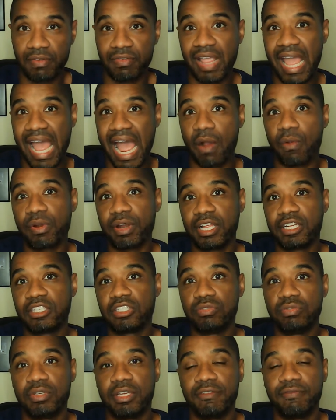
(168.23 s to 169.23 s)
hour that
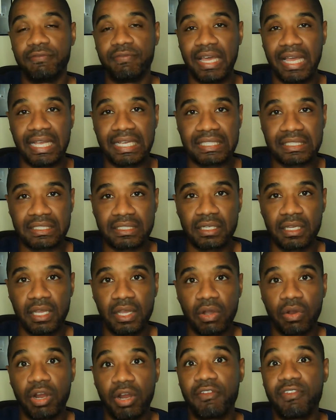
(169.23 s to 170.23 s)
you invest,
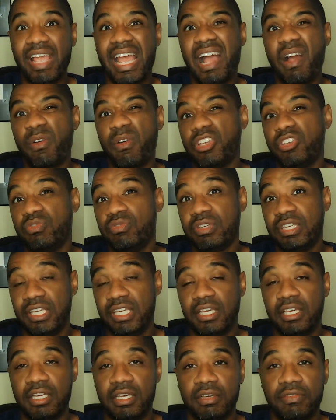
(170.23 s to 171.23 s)
or every hour you
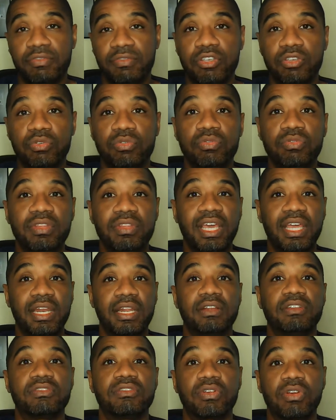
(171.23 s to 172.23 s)
give, you then
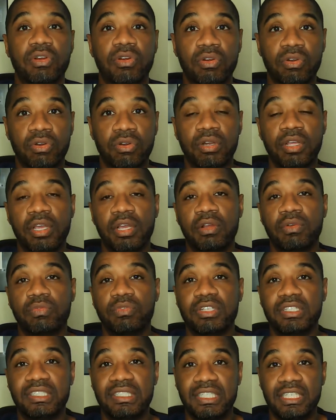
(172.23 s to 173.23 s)
in turn
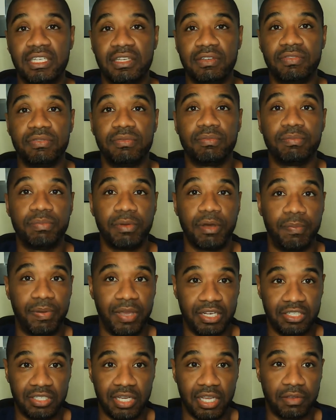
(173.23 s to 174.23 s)
receive a
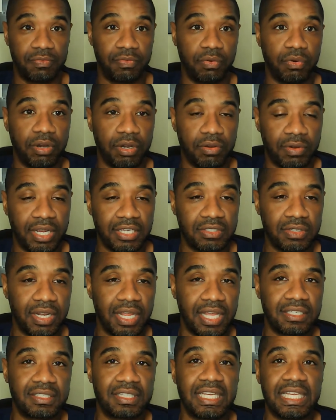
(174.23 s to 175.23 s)
paycheck for it, right? So
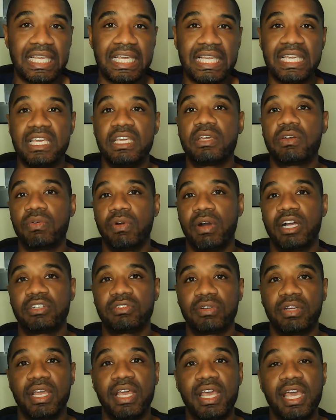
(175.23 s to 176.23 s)
that's the E
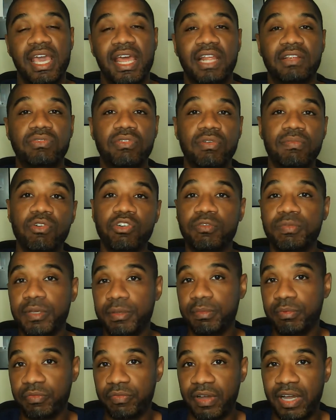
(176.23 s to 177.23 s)
quadrant, and that's where most
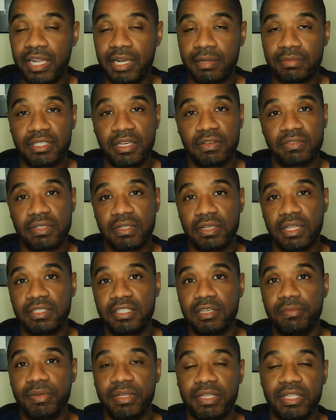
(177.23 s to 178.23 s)
people find themselves. And
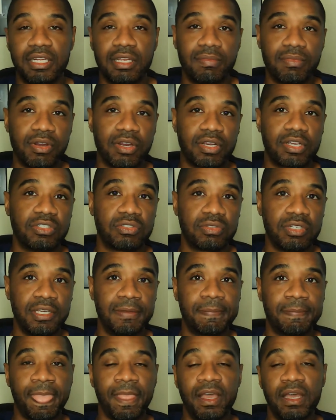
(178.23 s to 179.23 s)
typically the American
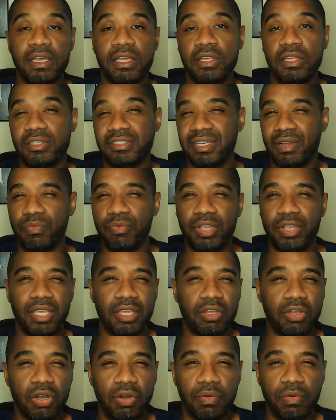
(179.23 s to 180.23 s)
dream, is that we can
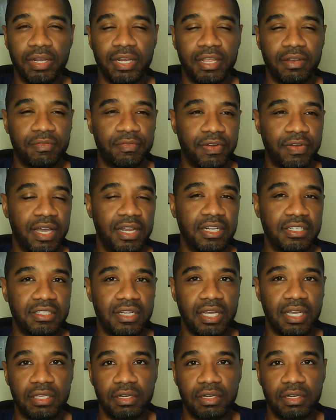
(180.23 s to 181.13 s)
go and find a job,